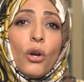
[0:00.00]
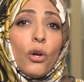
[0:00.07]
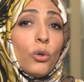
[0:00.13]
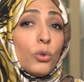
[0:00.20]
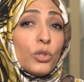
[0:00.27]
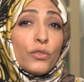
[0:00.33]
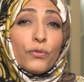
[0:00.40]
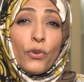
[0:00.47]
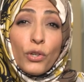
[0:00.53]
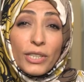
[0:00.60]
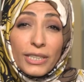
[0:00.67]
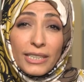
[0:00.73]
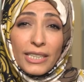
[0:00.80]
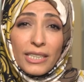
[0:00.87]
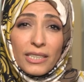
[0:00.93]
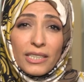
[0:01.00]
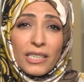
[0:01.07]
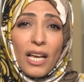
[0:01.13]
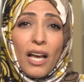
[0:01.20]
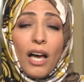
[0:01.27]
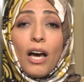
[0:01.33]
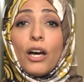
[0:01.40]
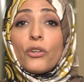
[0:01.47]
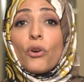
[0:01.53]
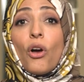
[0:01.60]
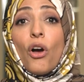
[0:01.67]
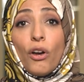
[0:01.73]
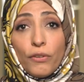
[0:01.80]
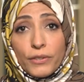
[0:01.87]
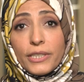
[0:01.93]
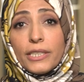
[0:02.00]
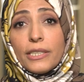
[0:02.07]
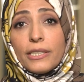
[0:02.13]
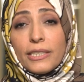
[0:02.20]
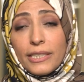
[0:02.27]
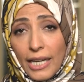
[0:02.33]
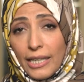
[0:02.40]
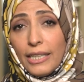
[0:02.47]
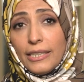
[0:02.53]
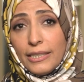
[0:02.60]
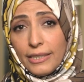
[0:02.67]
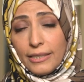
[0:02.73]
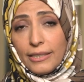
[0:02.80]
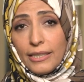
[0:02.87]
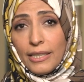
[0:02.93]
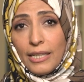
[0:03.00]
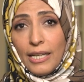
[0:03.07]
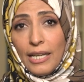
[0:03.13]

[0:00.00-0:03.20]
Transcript: whose voices are often silenced.